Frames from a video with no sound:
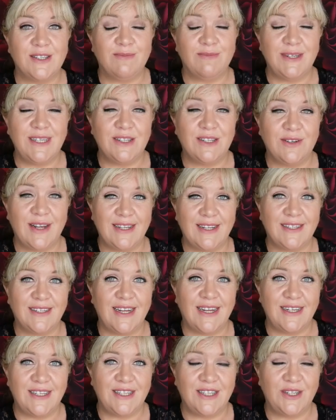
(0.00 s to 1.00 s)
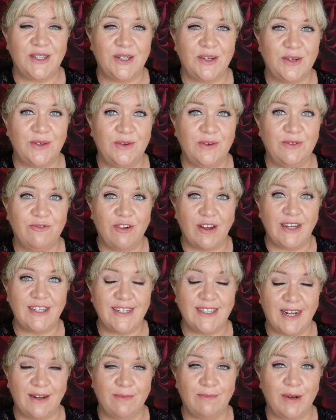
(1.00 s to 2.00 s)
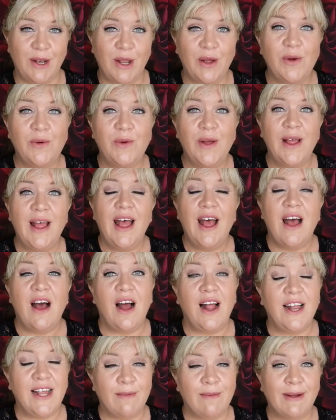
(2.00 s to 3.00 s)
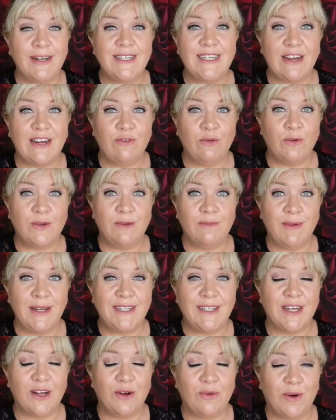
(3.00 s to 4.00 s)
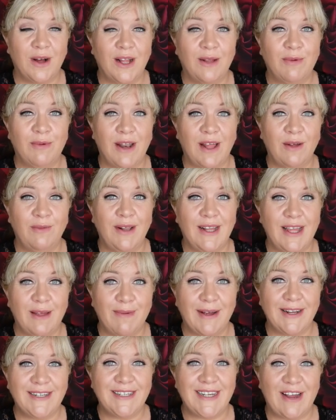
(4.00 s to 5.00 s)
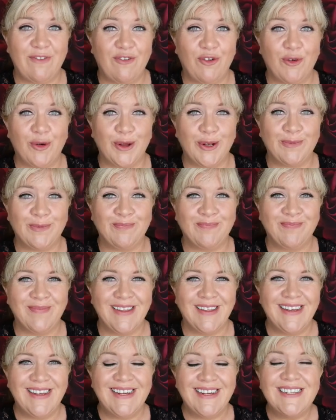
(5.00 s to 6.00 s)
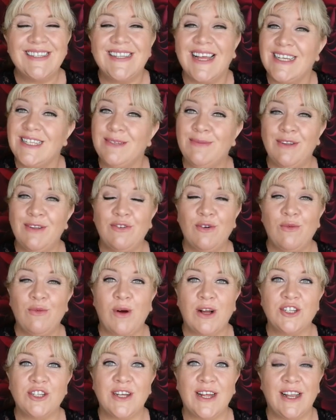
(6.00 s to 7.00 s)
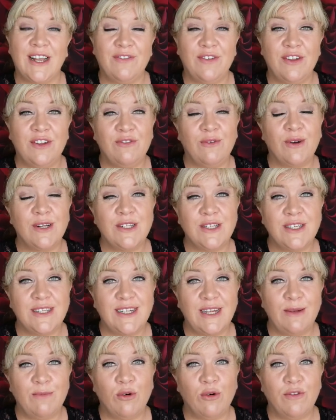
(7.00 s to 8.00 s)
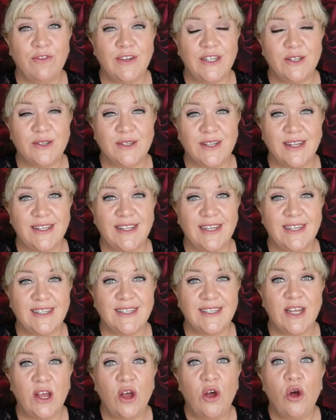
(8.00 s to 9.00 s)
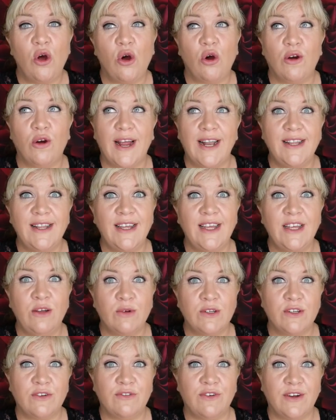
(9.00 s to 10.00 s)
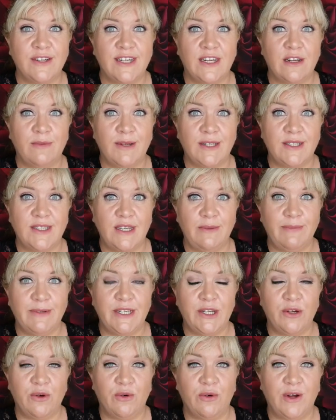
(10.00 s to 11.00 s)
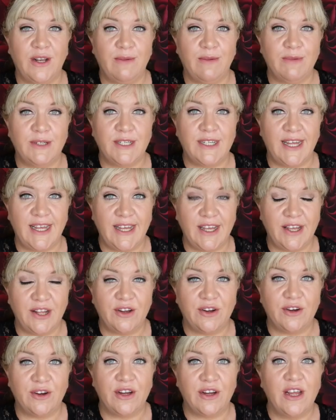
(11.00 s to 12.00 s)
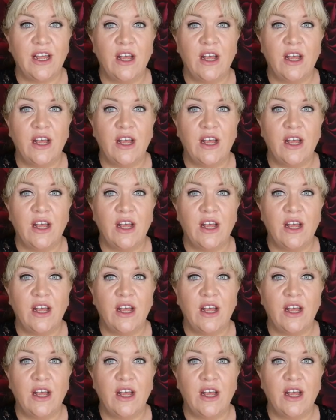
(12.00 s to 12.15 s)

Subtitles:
please don't hesitate to write down below. I'll get back to everyone. It may take a while, but I will get back to everyone. Thanks a lot for watching, and if you want to see more videos like this, or anything you want to find out about CBD oil in particular